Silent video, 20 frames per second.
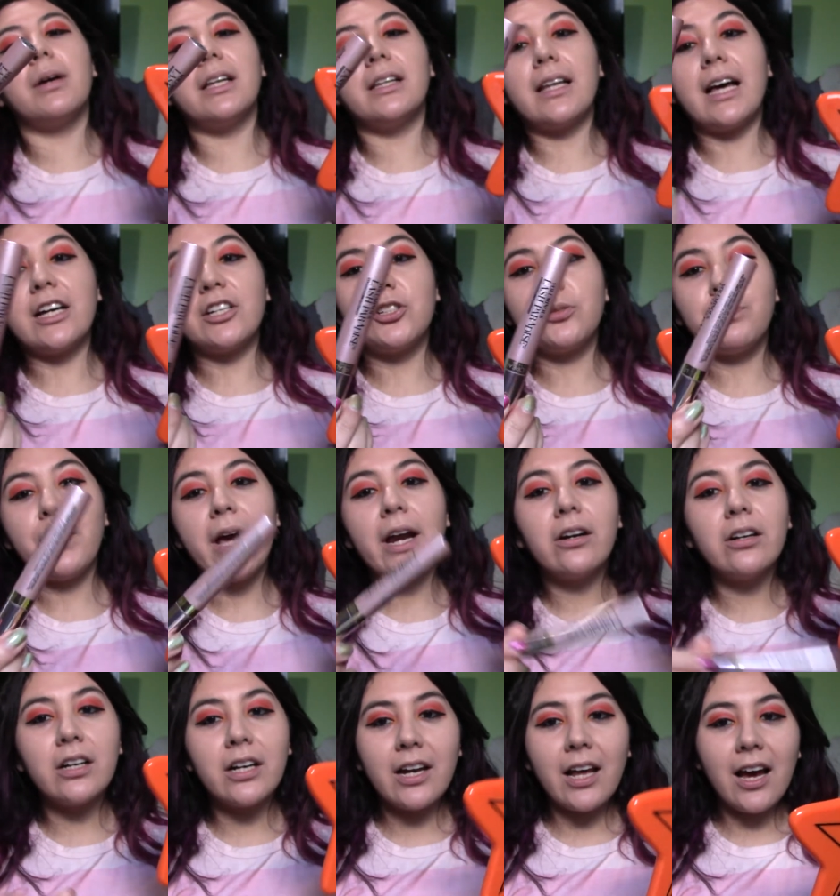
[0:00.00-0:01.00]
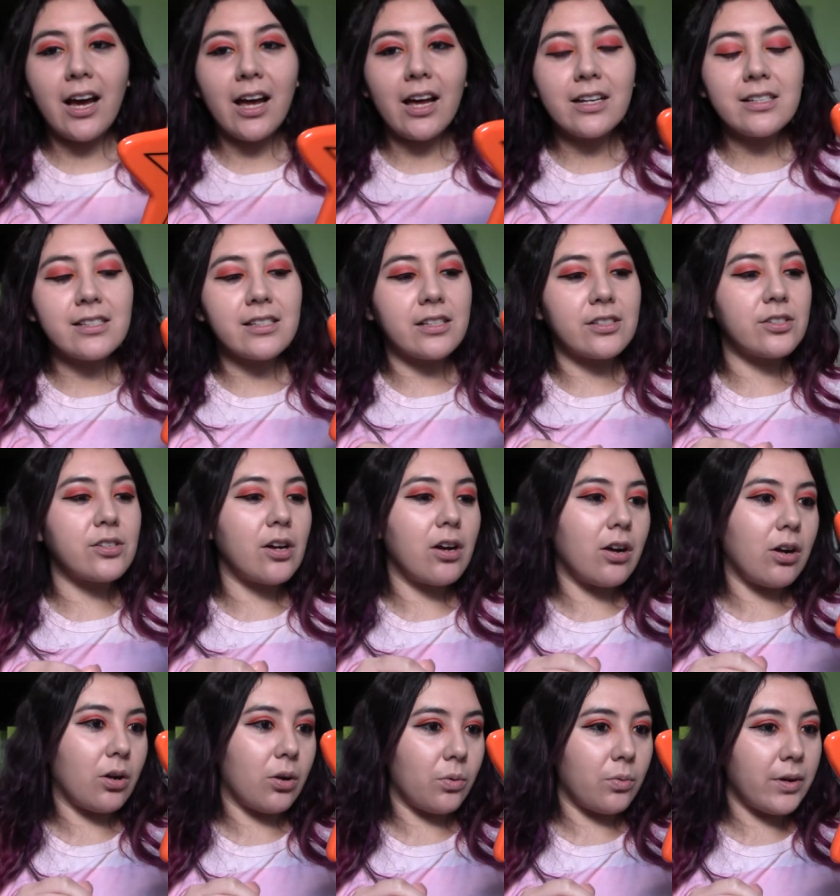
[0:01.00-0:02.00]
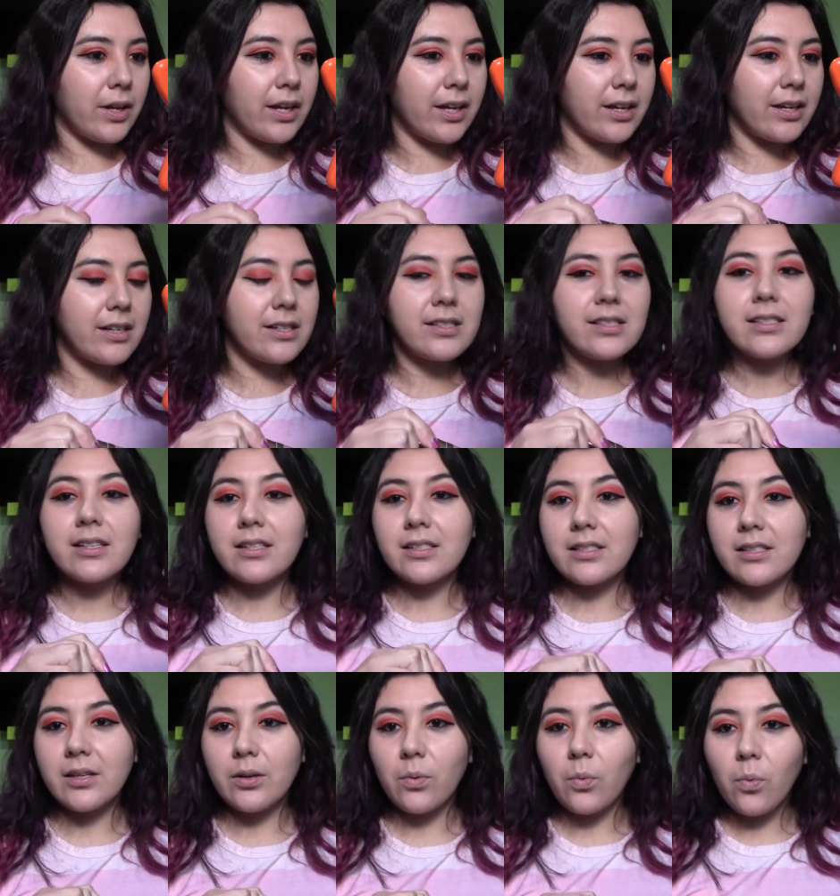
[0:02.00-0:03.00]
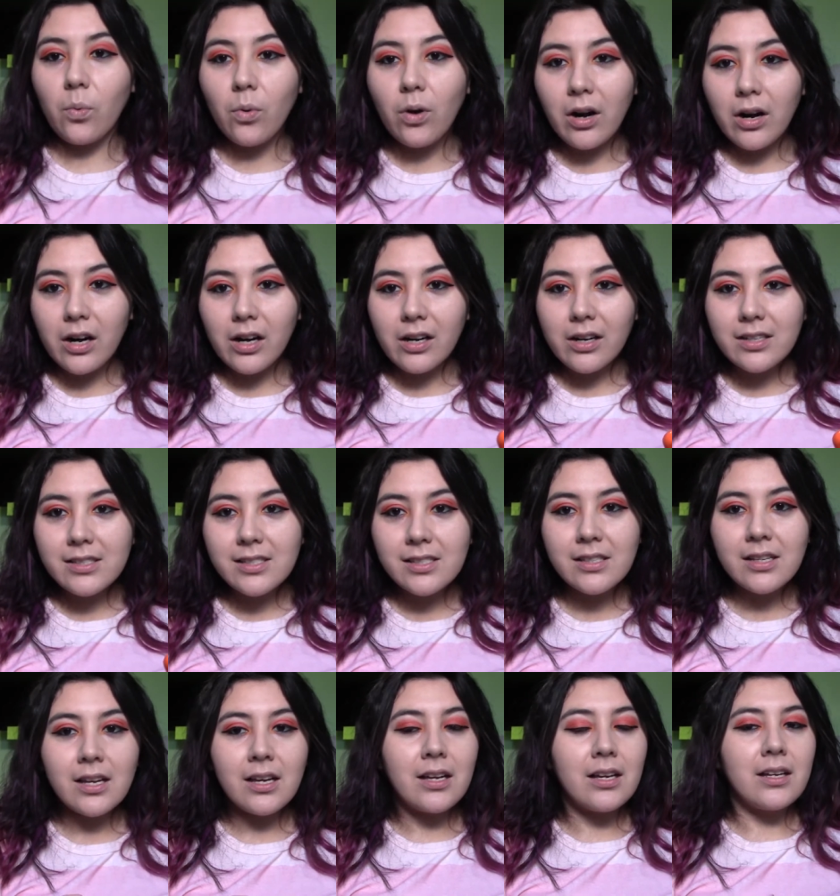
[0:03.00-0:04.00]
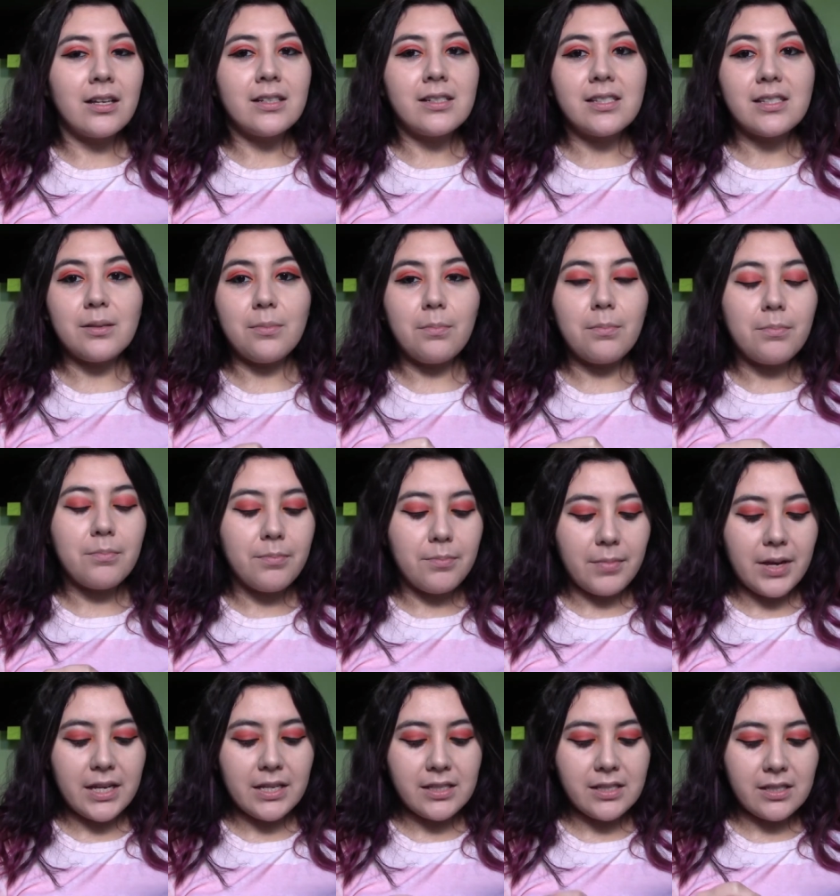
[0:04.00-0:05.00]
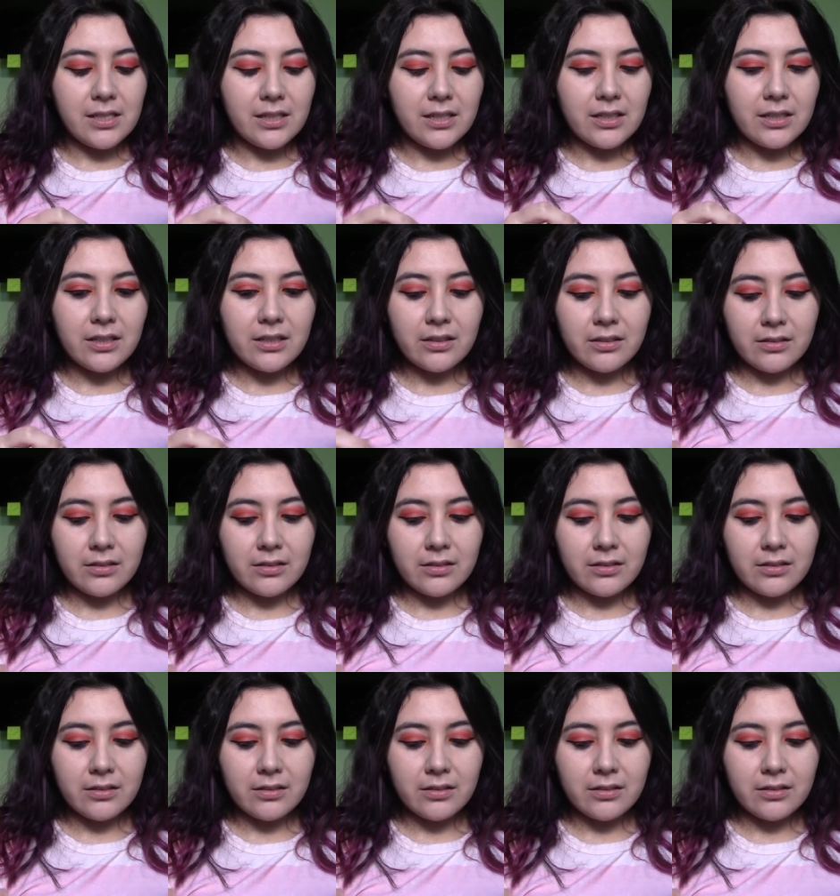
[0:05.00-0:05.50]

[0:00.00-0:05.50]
my Lash Paradise, as always, because it works. It's amazing.